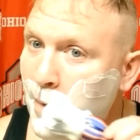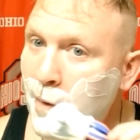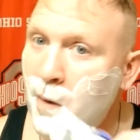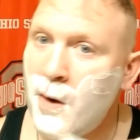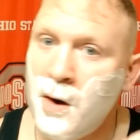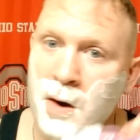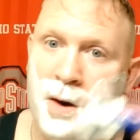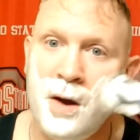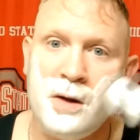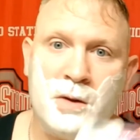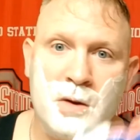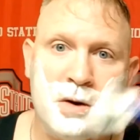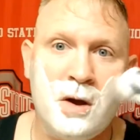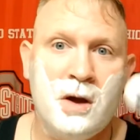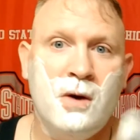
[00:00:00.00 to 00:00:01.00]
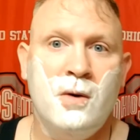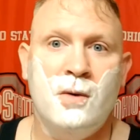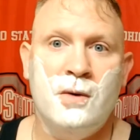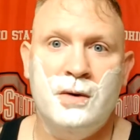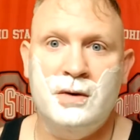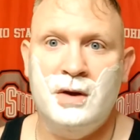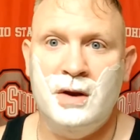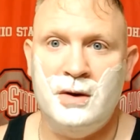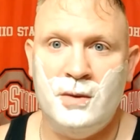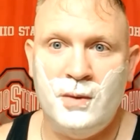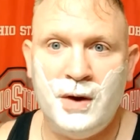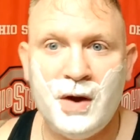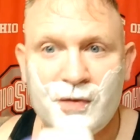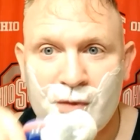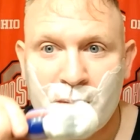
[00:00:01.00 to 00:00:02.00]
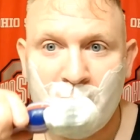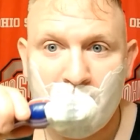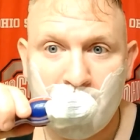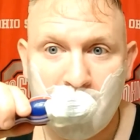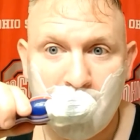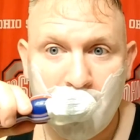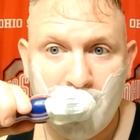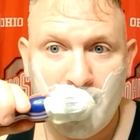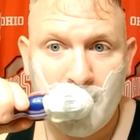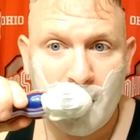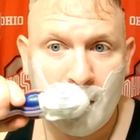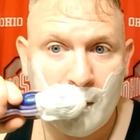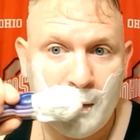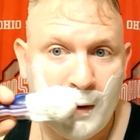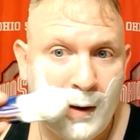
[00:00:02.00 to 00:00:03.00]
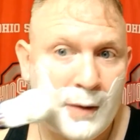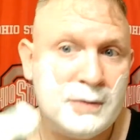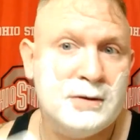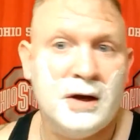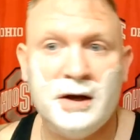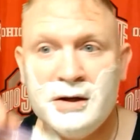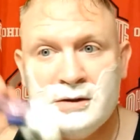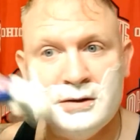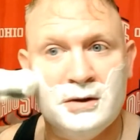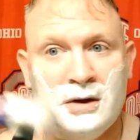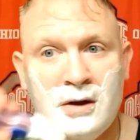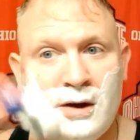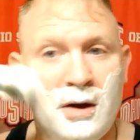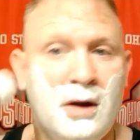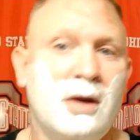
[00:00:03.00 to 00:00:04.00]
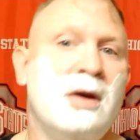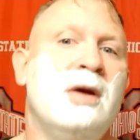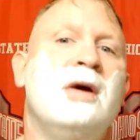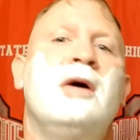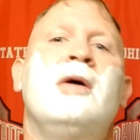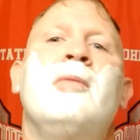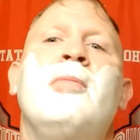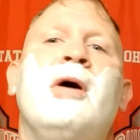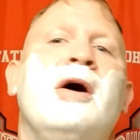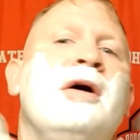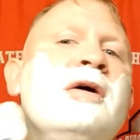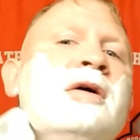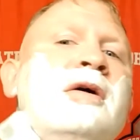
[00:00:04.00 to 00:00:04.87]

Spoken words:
And not that I quarantined away from everybody in the process, but